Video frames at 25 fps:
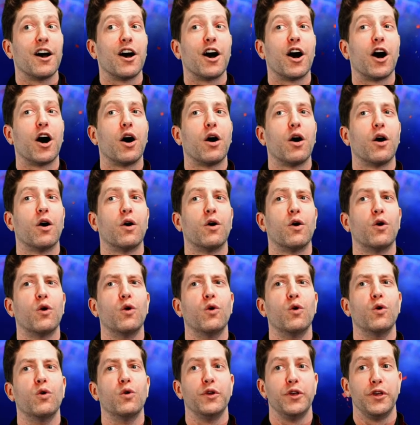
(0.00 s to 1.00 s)

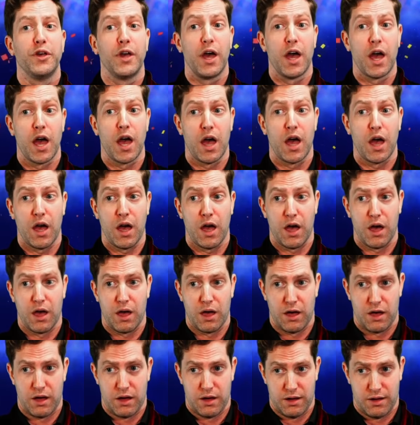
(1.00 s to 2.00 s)
Oh, yeah.
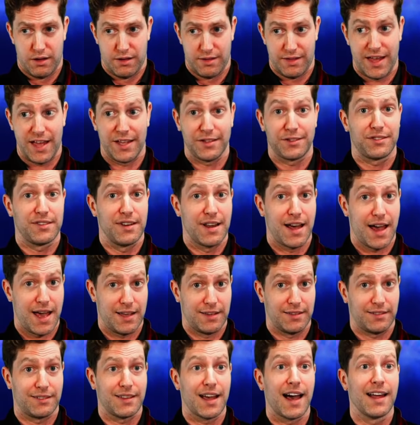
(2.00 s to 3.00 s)
That's
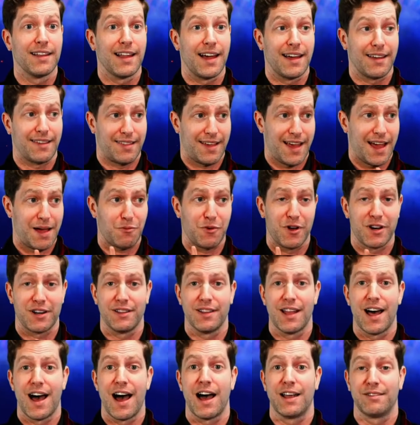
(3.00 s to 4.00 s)
nice. I like that one a
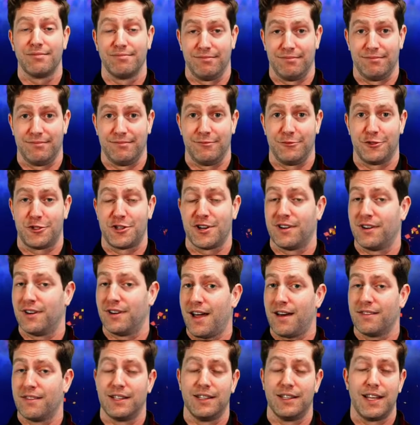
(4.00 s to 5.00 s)
lot. Mm -hmm. Turn
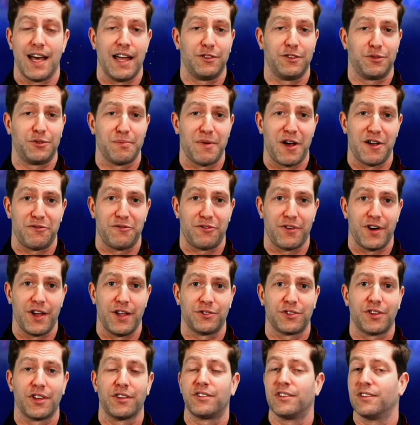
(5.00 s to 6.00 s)
the lights, my
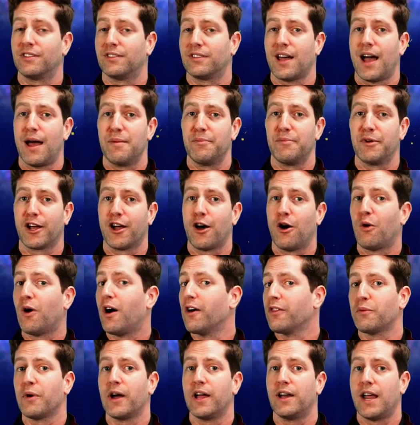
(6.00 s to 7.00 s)
friends, because it's time to go all
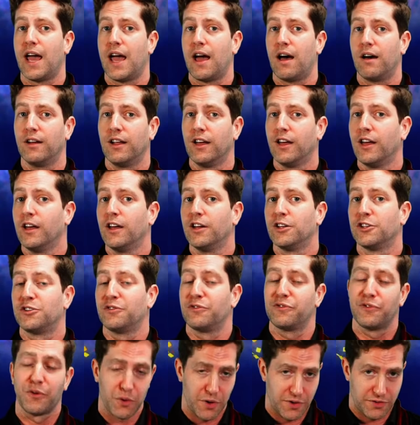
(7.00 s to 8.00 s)
the way down to
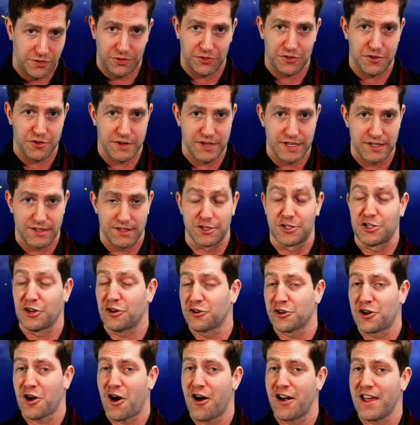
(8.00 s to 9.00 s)
4th Street. The
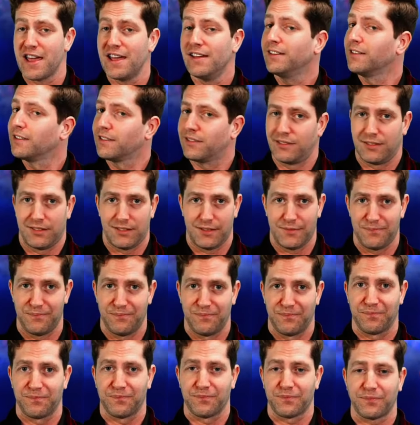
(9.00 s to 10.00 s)
turn card is
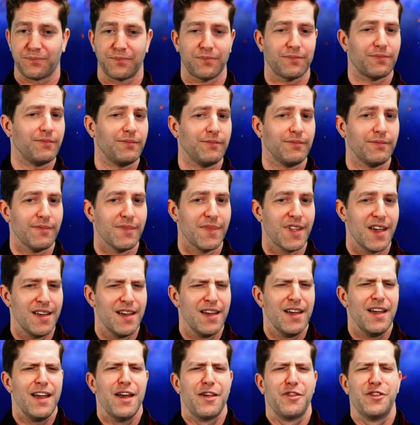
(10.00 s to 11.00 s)

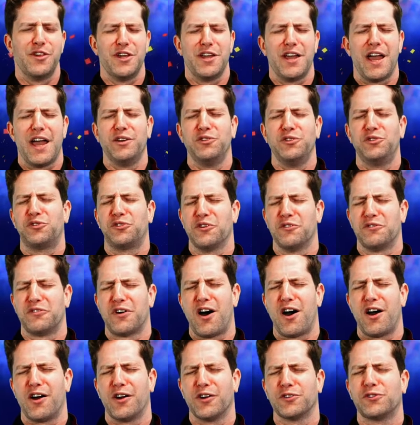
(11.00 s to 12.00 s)
the Ace of
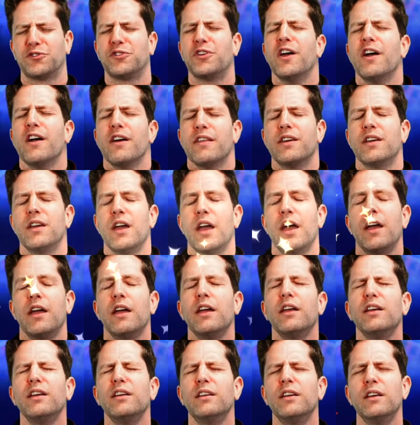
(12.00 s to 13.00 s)
Hearts. The
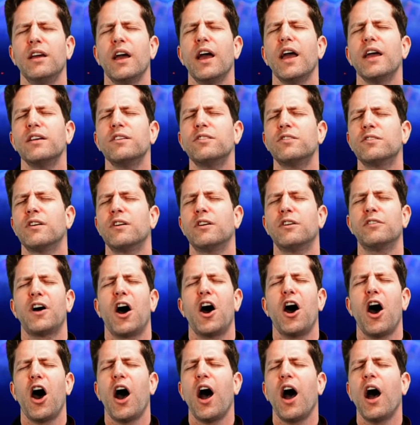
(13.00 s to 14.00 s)
Ace of
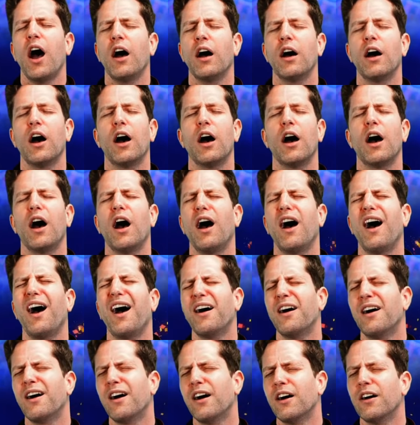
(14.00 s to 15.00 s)

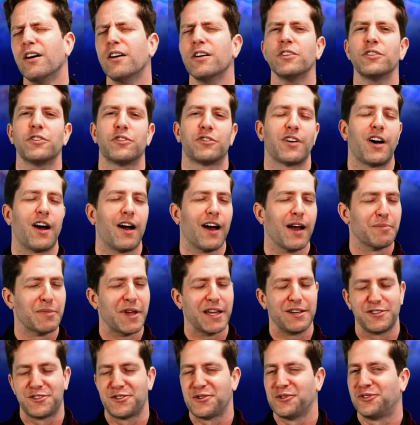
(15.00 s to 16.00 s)
Hearts. Sorry, I'm
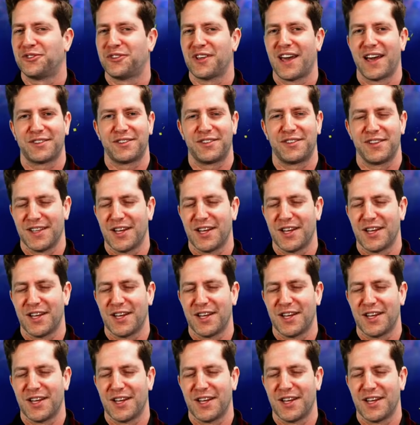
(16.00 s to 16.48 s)
getting too sexy.